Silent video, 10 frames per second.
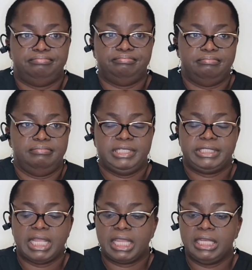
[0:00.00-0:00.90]

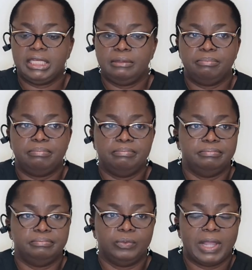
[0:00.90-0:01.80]
mistakenly
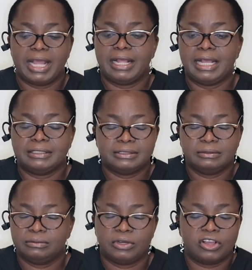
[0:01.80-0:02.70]
wear hands uh,
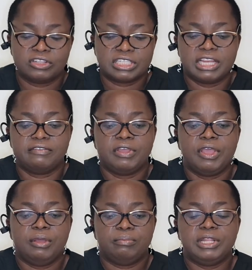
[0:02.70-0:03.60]
long sleeve,
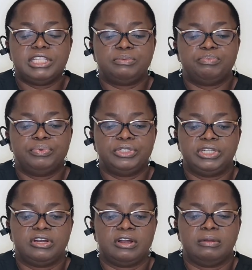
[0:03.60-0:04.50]
please push it
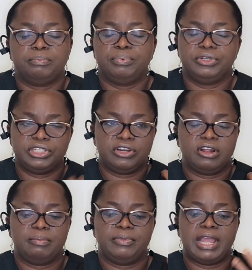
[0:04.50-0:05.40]
up, push it
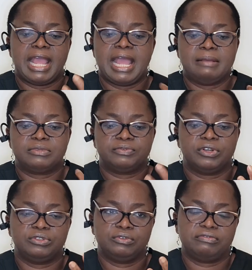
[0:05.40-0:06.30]
up your arms four
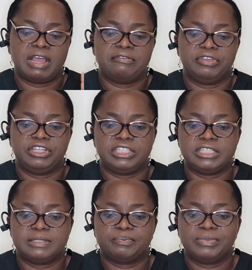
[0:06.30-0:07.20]
to five
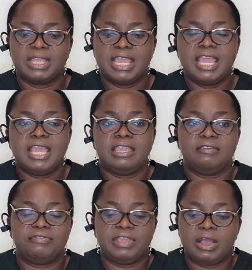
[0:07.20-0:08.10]
inches.
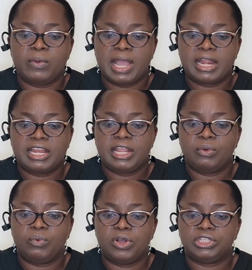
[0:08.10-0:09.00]
If you are wearing a
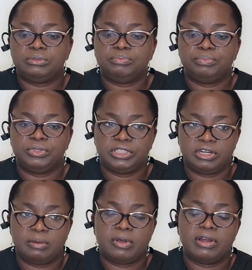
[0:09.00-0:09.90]
watch, push it
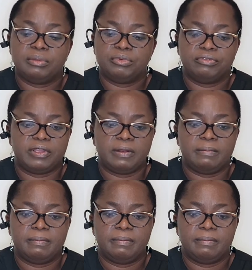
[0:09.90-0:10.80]
up or remove it.
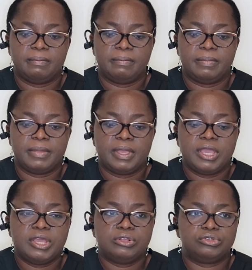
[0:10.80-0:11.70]

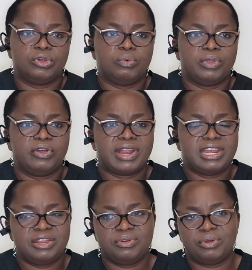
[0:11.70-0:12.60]
So we
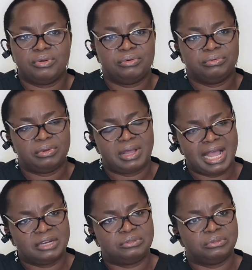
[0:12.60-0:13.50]
already know
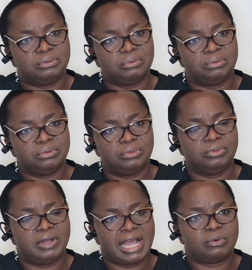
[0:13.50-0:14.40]
how to
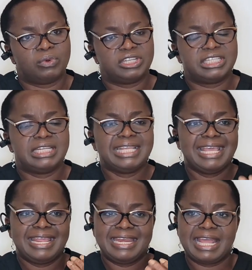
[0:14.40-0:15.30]
do hand washing
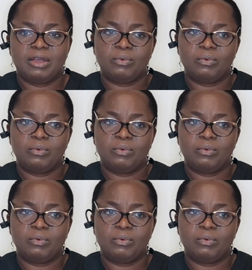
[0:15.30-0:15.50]
that we're